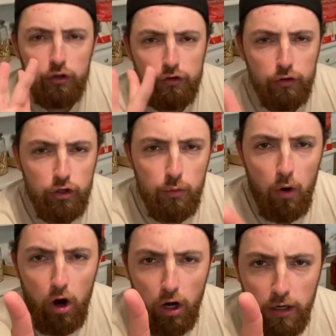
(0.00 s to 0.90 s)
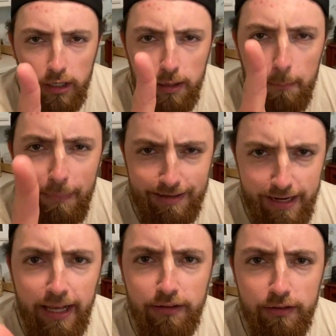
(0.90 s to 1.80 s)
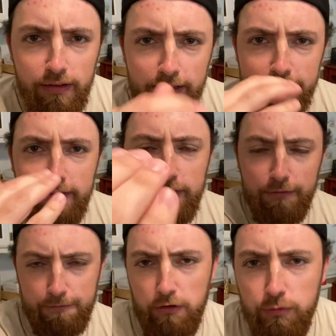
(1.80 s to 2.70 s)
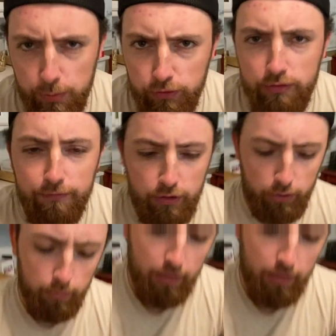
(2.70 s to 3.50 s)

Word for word: So you are my date. Like, this is a first person view.